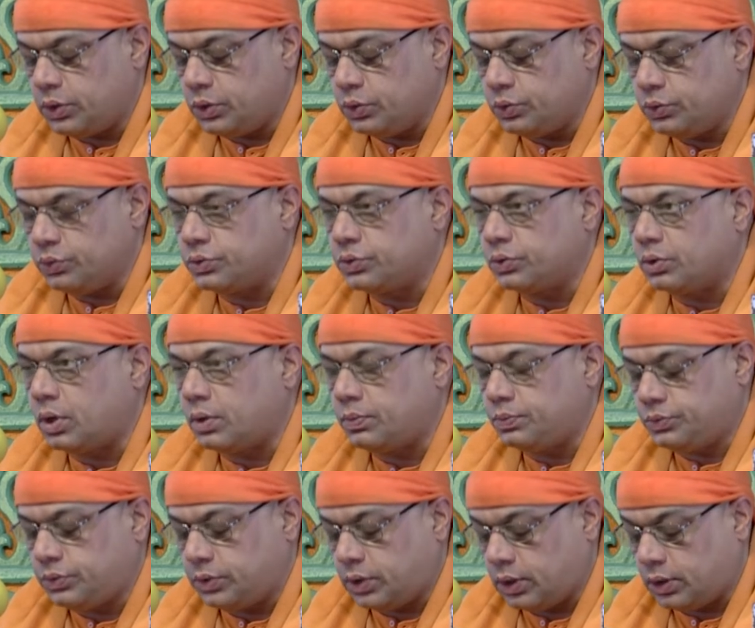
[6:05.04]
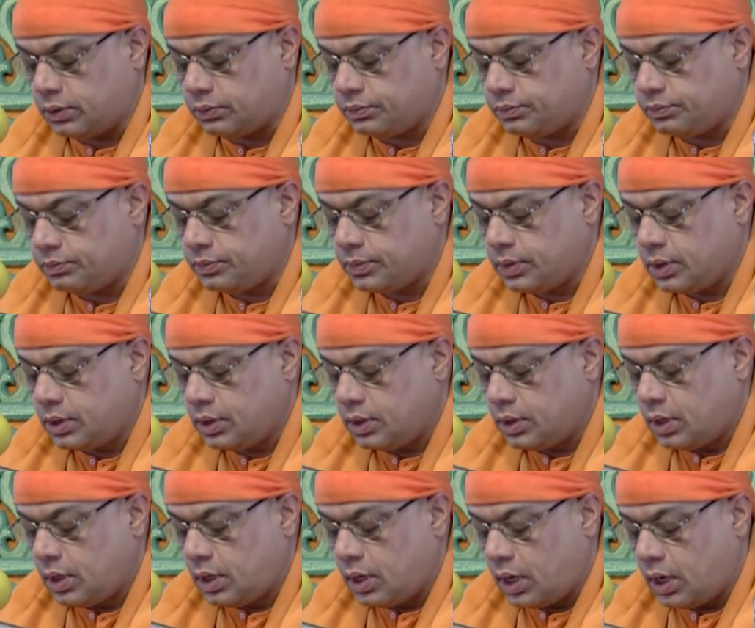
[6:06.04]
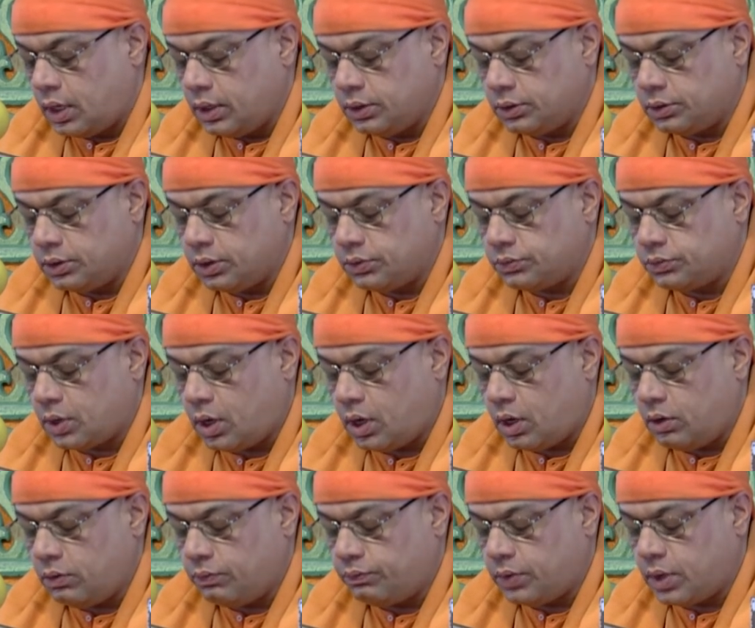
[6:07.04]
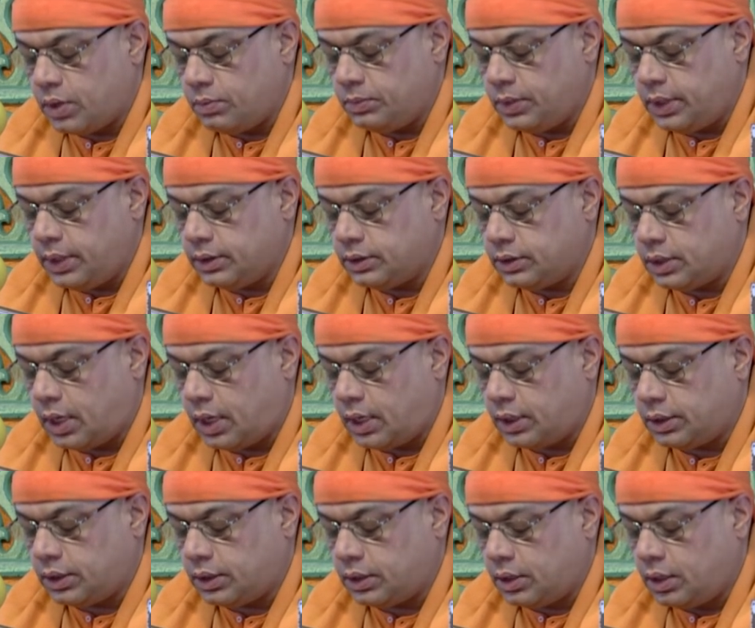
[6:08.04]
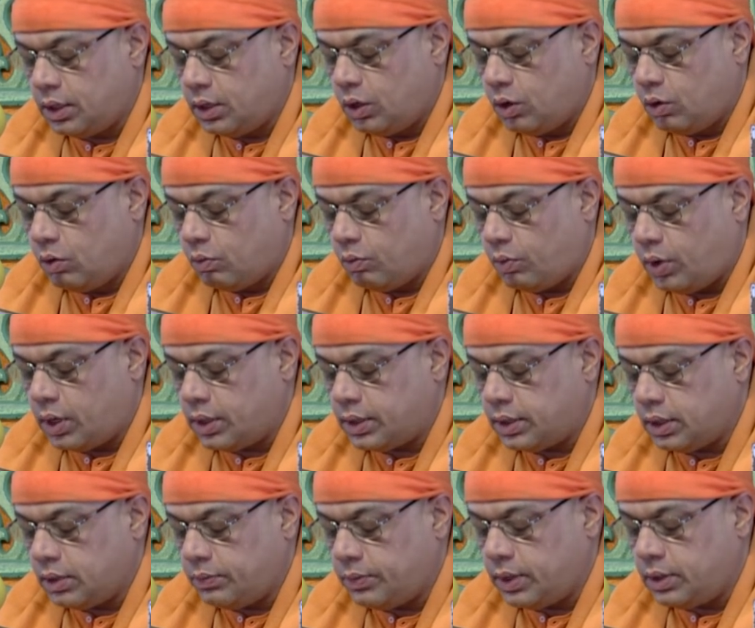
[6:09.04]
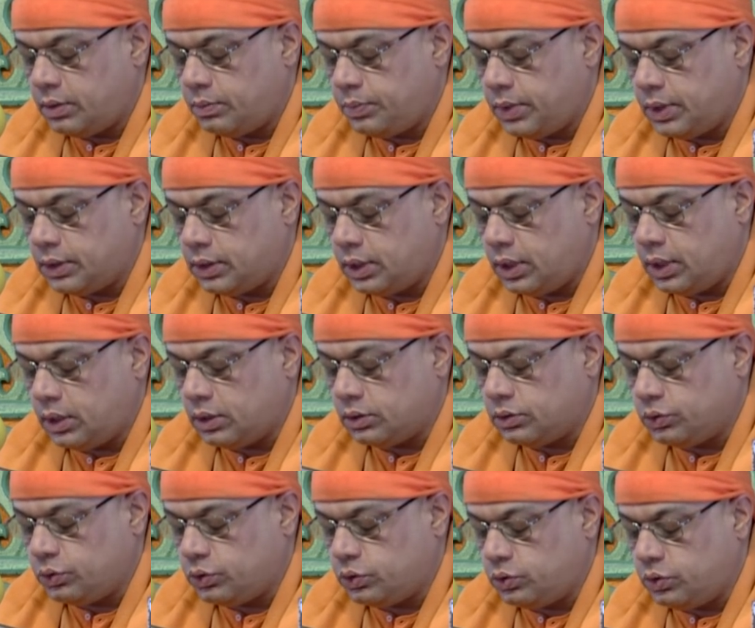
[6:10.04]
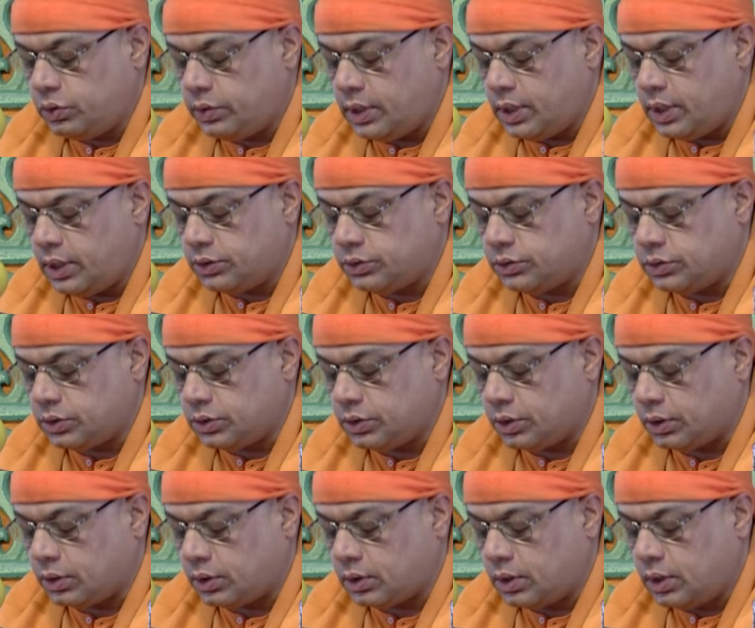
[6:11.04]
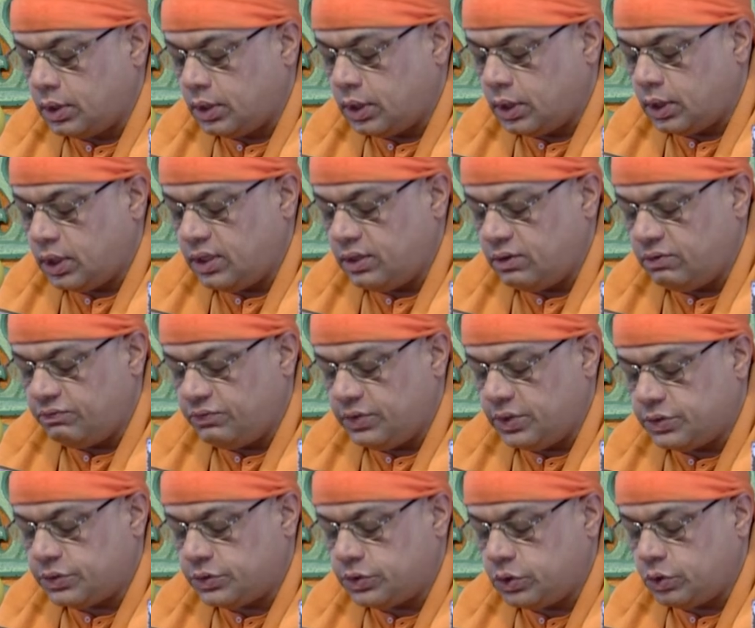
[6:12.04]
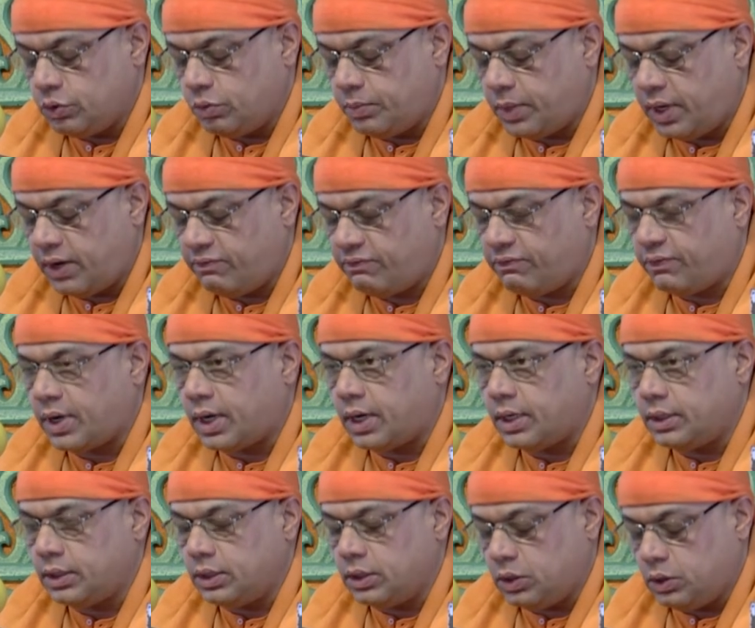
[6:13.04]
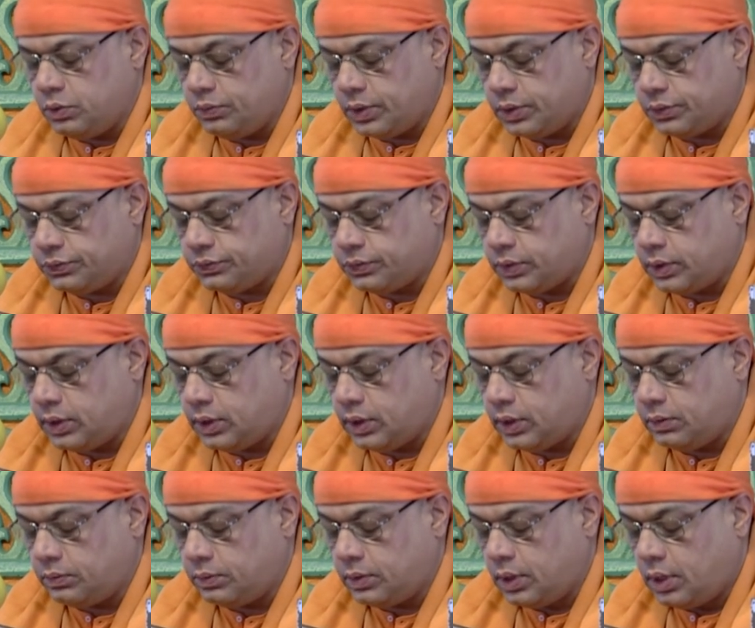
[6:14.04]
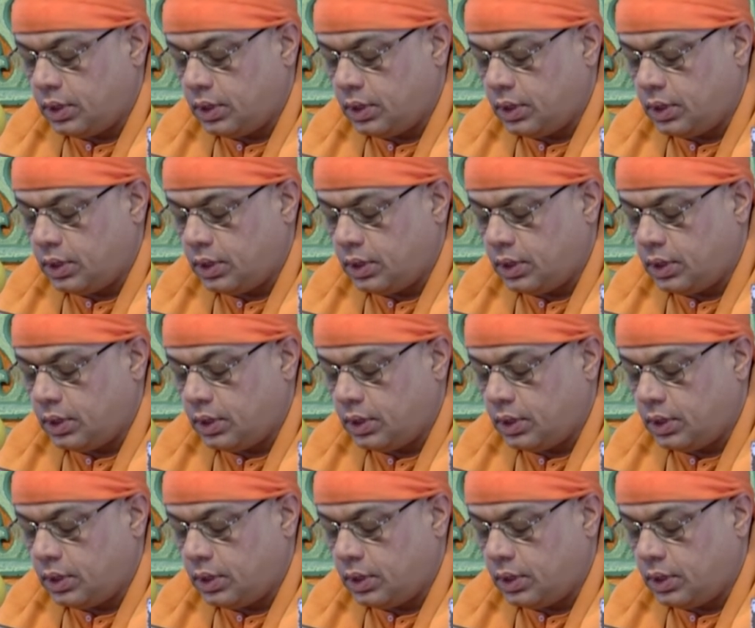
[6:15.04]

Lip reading: you to observe, and resolve firmly that whatever be the situation in which you may find yourself,